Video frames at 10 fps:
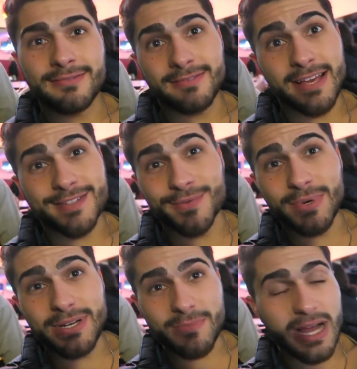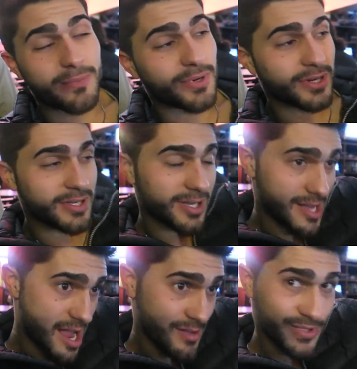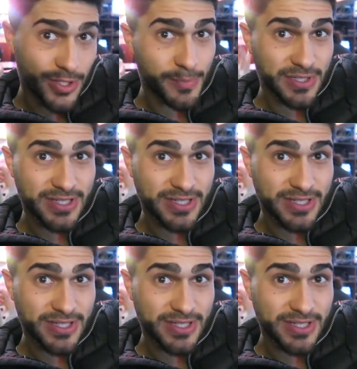that's a win in my book. I'm super